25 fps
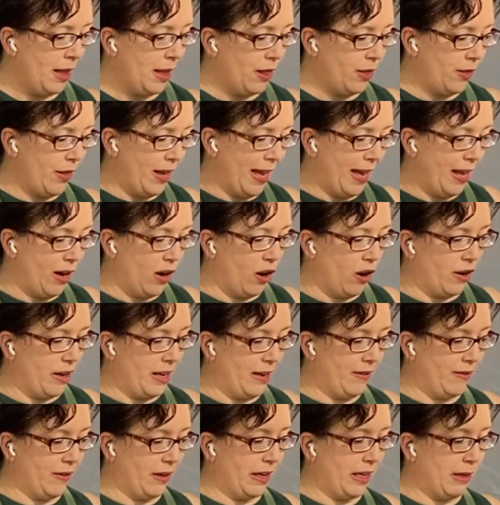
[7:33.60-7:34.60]
that aren't
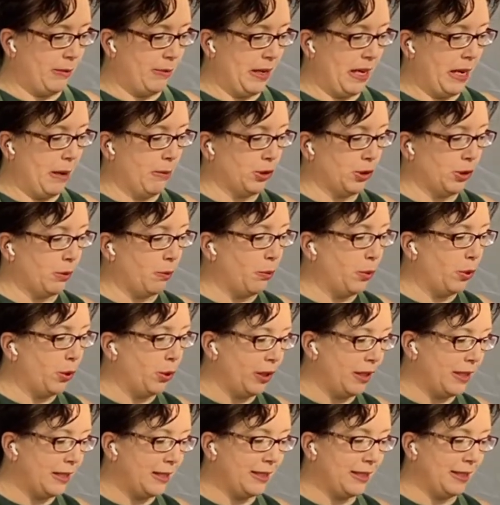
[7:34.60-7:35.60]
even going to be able to
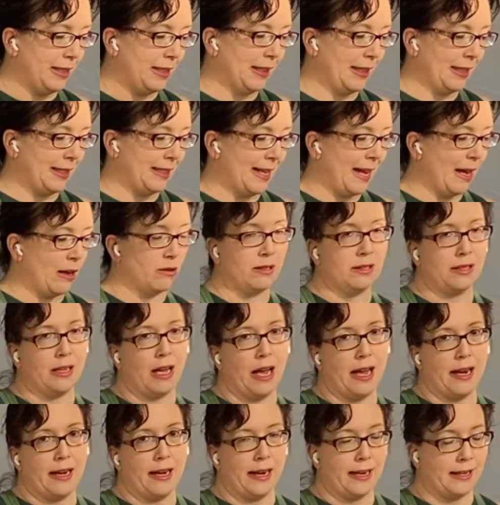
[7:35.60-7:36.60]
put seedlings
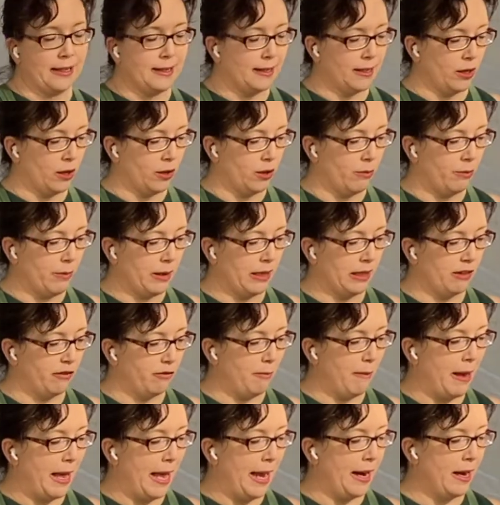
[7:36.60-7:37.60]
outside until the middle of
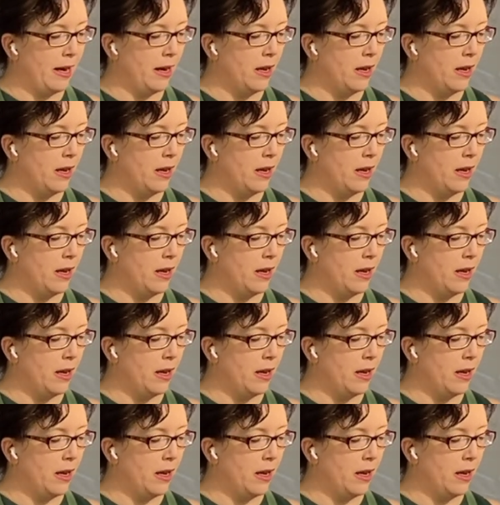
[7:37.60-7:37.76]
May.